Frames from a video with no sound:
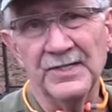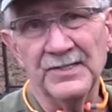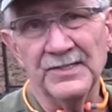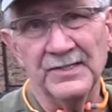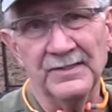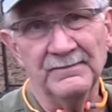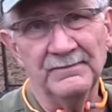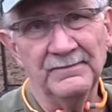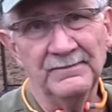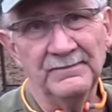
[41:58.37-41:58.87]
is
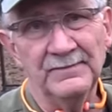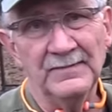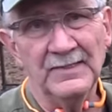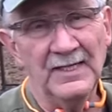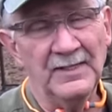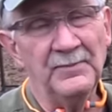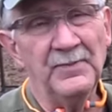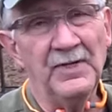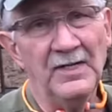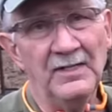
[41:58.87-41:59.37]
it?
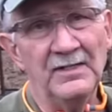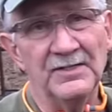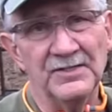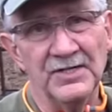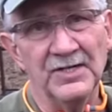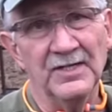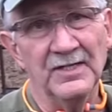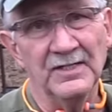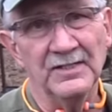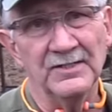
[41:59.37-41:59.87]
I
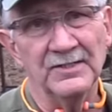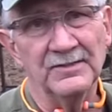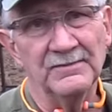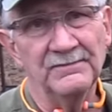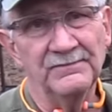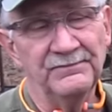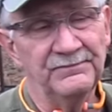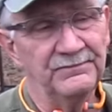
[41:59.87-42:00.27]
apologize.